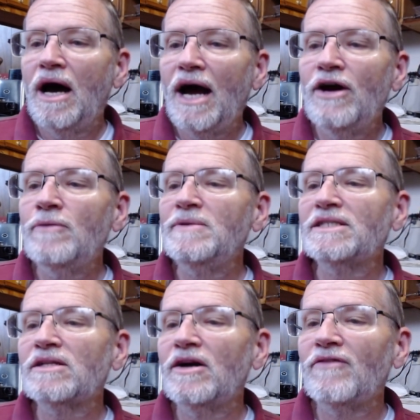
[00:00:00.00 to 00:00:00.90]
I hope
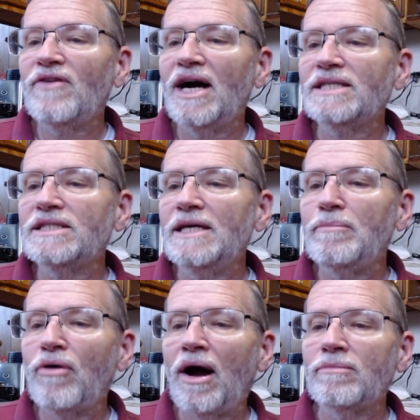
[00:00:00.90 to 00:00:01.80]
this clarifies the
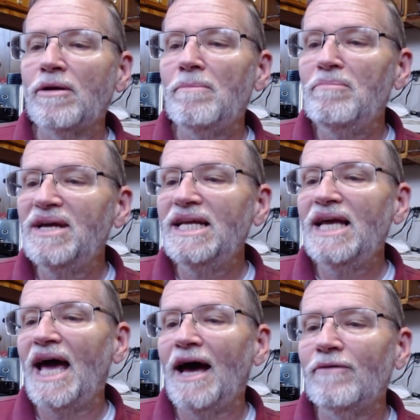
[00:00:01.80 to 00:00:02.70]
problem many
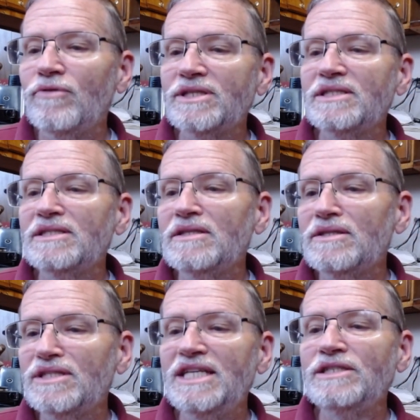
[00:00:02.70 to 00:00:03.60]
have with
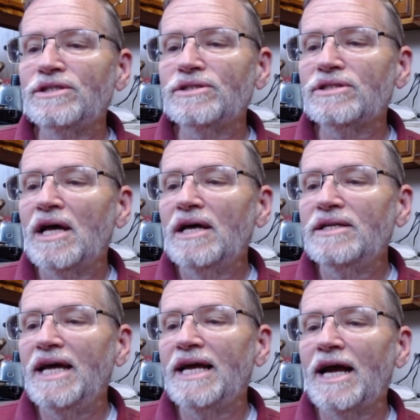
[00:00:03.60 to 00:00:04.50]
teachers
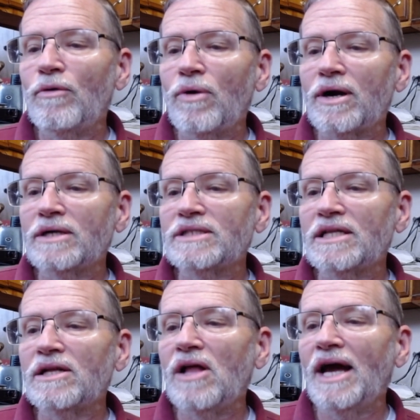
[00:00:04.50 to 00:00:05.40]
daycare workers,
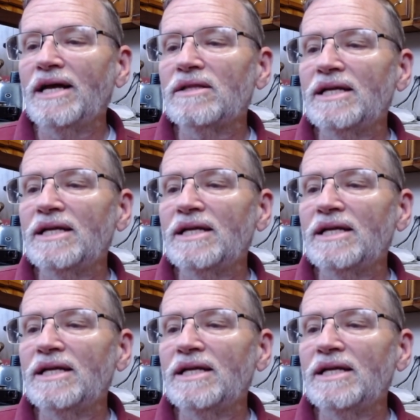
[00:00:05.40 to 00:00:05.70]
and the like.